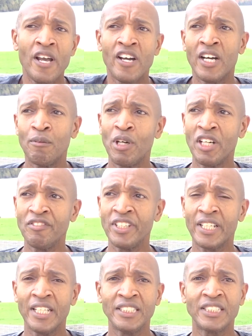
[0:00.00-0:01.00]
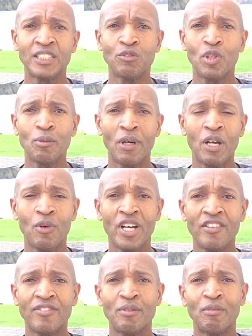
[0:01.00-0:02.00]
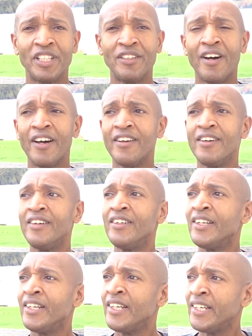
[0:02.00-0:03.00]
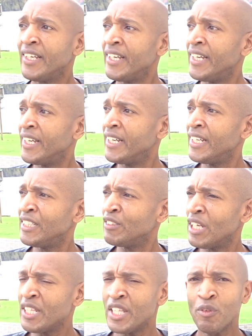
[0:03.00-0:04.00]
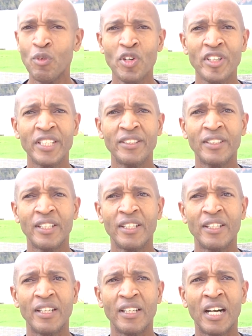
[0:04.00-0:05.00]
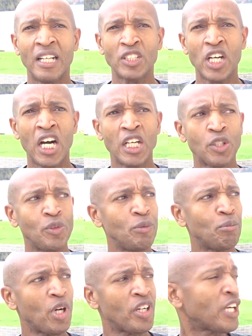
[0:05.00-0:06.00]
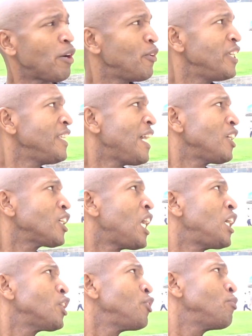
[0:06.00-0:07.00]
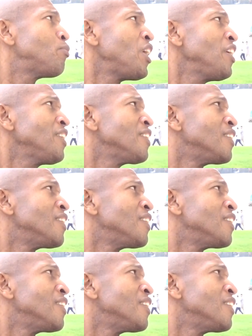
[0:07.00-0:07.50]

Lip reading: I'm on vacation with my wife and my daughter, and I think we're in Algonquin Park. Are we in Algonquin Park?